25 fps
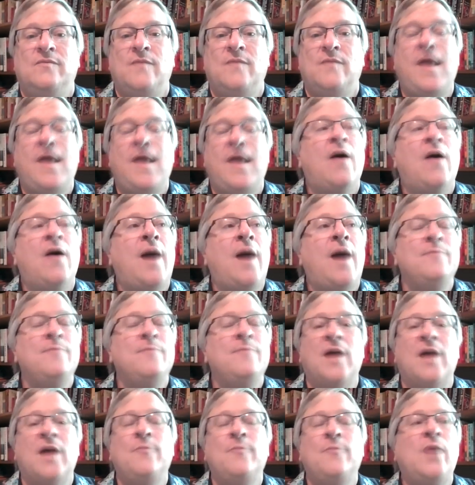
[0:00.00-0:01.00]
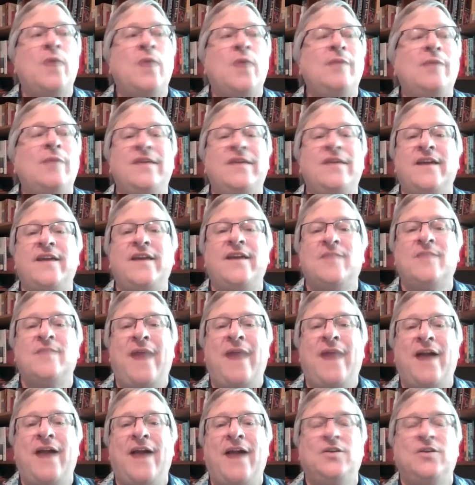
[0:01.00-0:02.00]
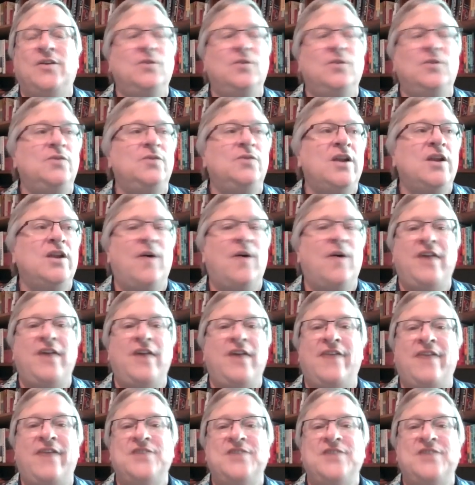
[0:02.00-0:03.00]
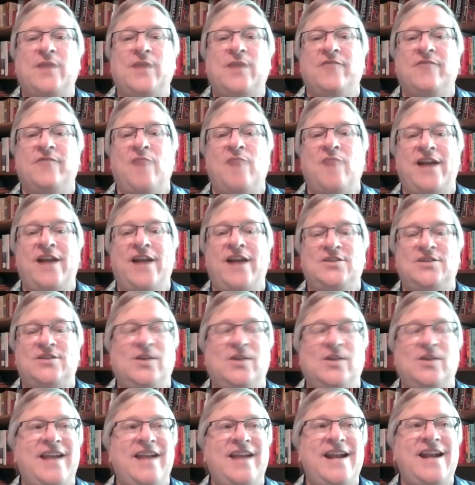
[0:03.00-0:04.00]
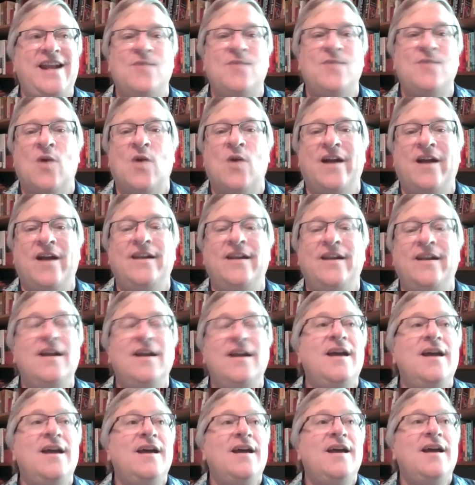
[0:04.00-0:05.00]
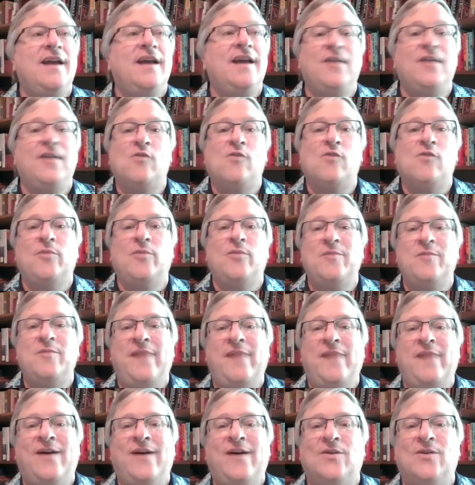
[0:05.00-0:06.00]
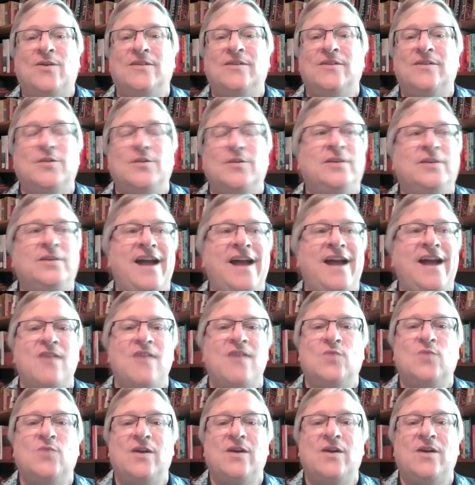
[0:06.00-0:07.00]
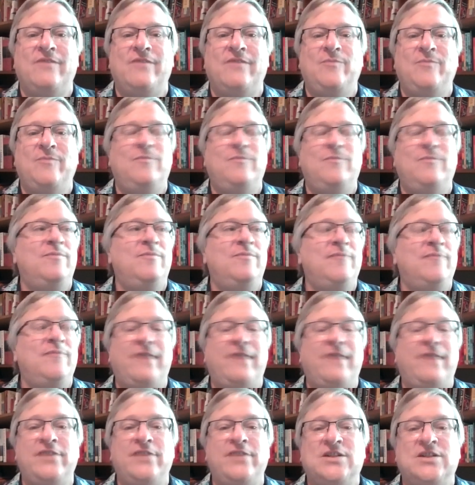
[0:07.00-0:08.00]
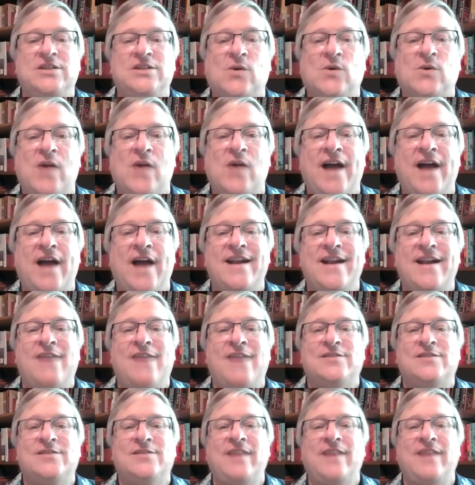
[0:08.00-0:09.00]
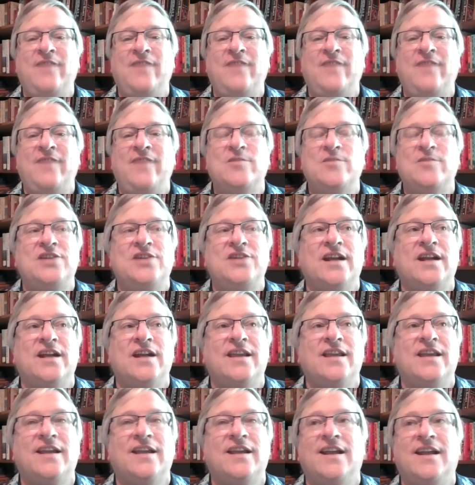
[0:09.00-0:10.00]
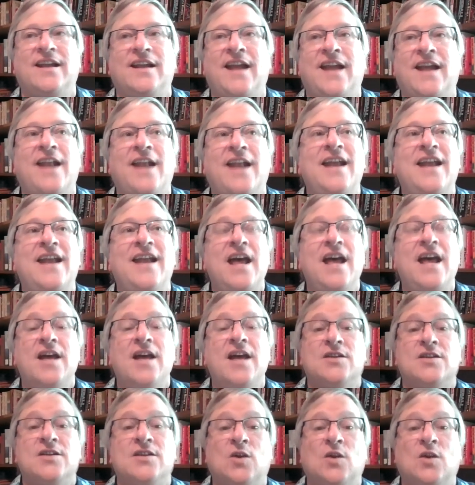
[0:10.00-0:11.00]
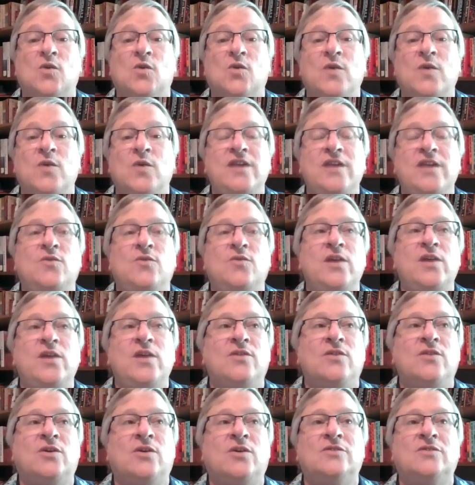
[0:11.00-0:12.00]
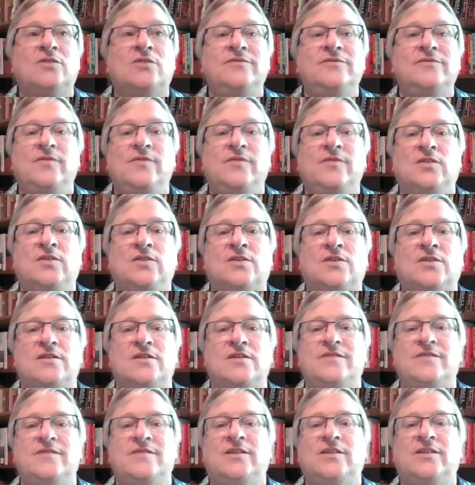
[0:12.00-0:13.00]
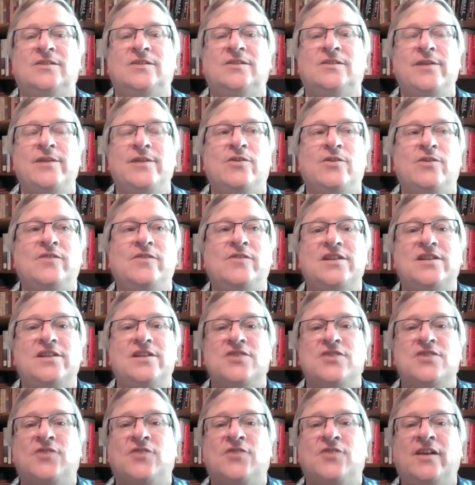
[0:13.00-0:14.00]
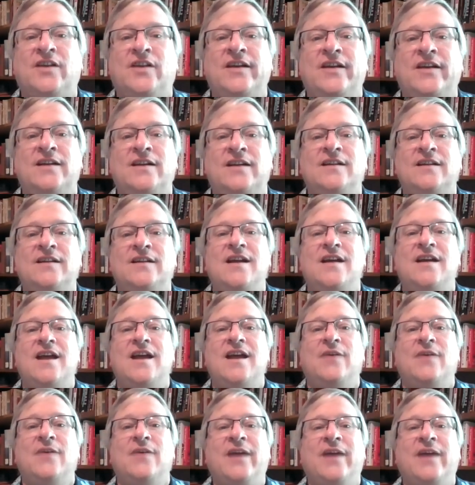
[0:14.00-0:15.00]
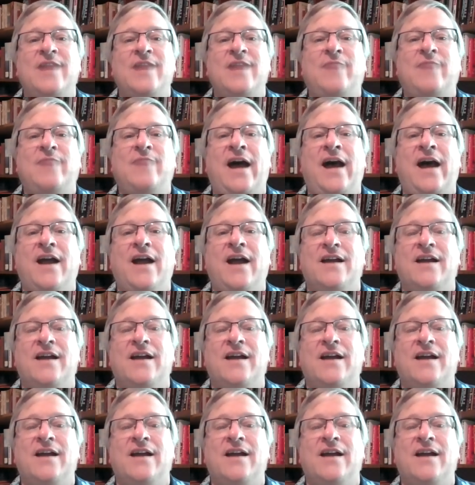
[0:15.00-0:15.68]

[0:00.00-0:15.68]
Now, I'm probably thinking back to, I graduated from high school in 81 and grew up in Bell, little town where every store had an outside vending machine, I think. And so we drove to Hallsville, we drove to Centralia, we came back,